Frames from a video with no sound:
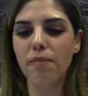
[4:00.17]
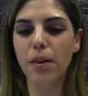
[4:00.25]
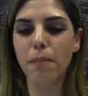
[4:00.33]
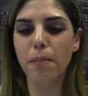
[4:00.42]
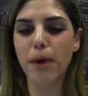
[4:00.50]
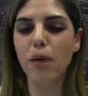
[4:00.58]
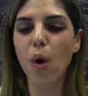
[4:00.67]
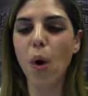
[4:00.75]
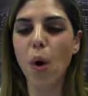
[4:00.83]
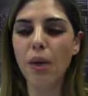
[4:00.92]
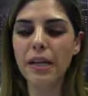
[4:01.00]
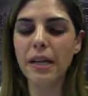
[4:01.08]
for a rebound
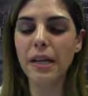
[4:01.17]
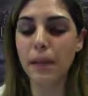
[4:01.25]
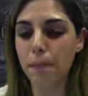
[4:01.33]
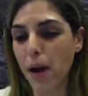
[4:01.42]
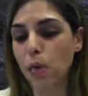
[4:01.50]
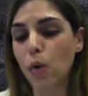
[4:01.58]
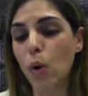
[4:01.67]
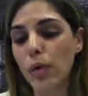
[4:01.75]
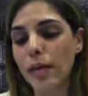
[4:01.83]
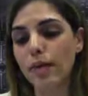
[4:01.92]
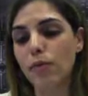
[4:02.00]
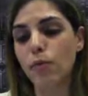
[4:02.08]

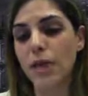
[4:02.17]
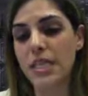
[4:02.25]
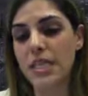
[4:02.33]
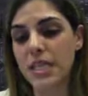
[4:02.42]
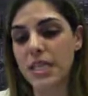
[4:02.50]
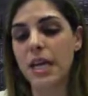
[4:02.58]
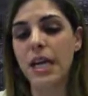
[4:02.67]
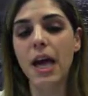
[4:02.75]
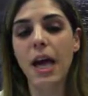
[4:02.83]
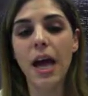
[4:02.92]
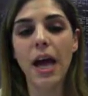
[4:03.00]
only if we see